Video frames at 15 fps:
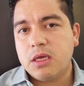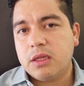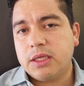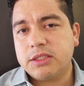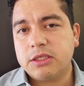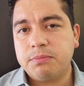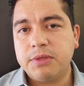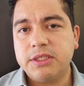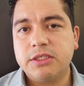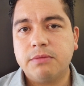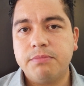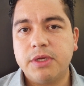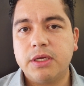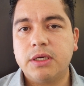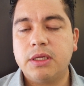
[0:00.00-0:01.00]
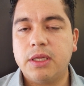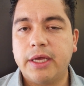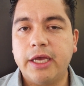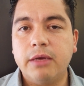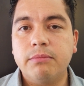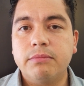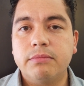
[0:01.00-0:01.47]
they simply submit a
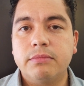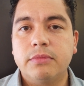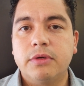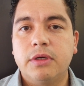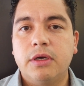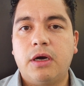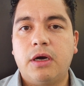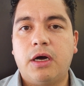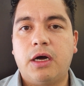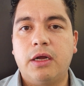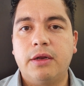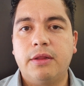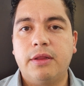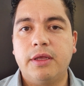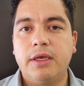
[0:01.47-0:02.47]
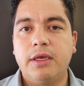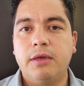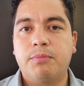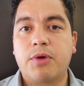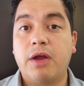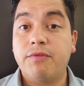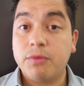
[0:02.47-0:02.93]
claim on
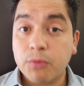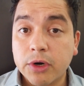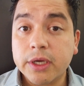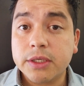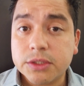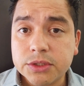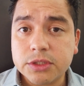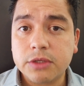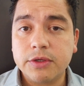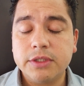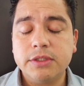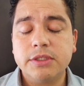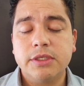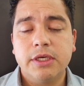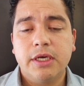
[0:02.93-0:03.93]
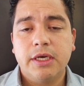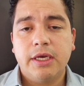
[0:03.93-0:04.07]
the private mortgage insurance